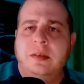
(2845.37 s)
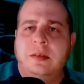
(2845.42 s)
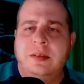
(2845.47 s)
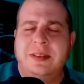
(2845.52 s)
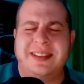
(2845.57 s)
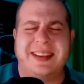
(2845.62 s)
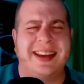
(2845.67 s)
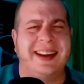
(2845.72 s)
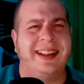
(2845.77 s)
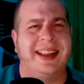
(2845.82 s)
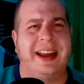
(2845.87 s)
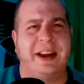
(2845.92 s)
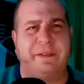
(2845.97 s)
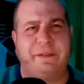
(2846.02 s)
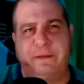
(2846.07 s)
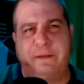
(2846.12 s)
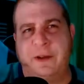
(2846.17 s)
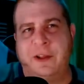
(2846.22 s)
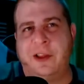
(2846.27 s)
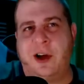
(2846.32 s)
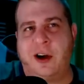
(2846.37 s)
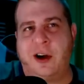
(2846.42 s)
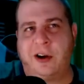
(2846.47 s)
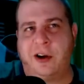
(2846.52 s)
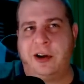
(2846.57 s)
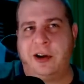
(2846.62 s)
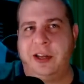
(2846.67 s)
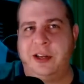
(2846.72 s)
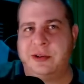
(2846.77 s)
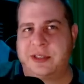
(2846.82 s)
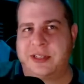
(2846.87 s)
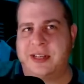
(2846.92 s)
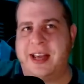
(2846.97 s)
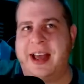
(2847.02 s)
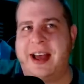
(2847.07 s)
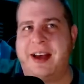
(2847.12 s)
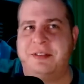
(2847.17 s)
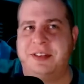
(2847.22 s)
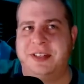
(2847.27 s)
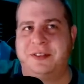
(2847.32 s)
It's kind of like Foot Locker used to
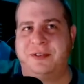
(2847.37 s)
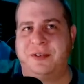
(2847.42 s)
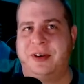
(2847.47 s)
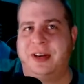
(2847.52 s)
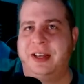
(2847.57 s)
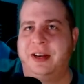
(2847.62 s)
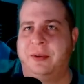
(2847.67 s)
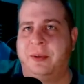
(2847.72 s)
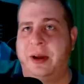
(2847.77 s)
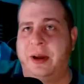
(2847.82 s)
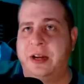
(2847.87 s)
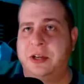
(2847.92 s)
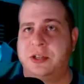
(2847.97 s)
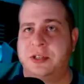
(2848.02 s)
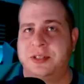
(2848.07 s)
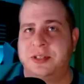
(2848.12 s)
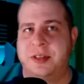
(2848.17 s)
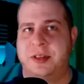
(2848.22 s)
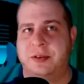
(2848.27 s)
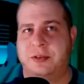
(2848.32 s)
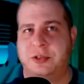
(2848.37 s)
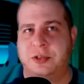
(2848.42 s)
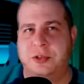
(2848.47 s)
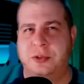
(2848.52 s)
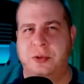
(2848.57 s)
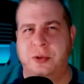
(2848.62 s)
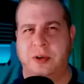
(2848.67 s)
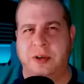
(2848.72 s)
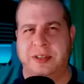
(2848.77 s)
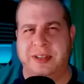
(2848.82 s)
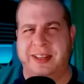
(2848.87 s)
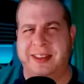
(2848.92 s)
have different iterations of their stores.